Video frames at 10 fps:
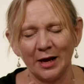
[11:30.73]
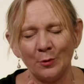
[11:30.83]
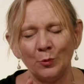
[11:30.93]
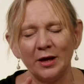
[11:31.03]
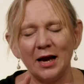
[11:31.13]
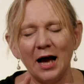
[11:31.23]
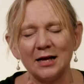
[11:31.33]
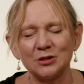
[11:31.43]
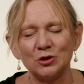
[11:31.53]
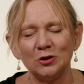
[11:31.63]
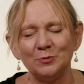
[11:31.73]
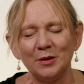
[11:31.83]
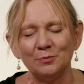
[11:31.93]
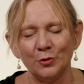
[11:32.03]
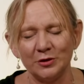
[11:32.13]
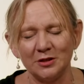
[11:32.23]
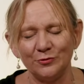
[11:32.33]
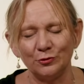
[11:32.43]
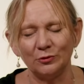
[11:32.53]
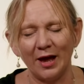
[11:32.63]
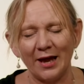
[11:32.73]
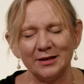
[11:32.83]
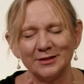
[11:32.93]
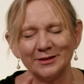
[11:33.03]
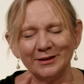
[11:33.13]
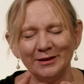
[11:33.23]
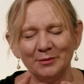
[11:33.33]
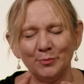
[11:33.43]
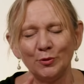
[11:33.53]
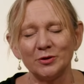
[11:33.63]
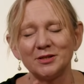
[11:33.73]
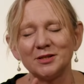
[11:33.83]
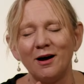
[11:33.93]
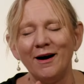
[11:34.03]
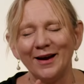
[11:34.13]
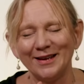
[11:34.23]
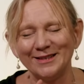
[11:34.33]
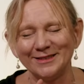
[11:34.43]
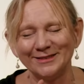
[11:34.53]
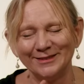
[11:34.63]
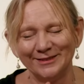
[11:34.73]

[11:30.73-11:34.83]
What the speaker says: And we ask You to be merciful and put aside,